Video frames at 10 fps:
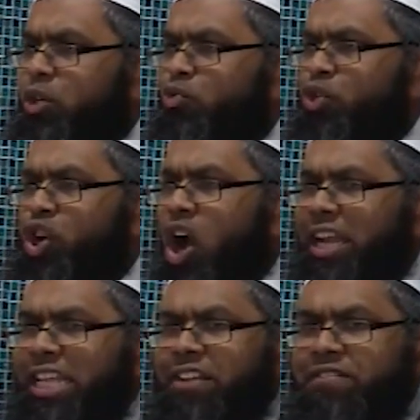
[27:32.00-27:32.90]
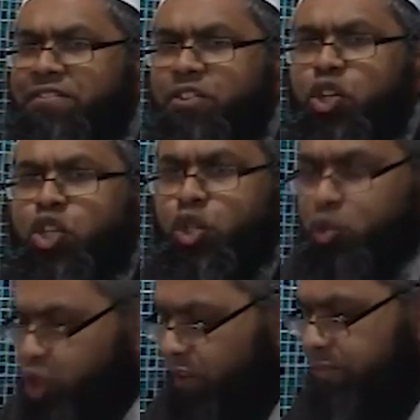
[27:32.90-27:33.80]
regarding the
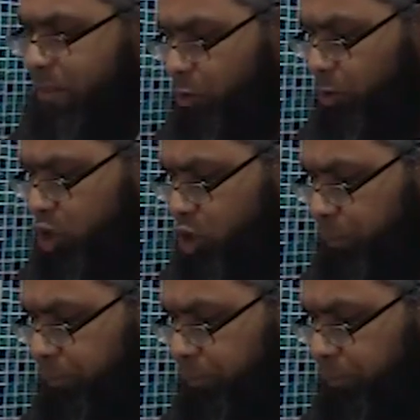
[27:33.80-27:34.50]
virtues of marriage.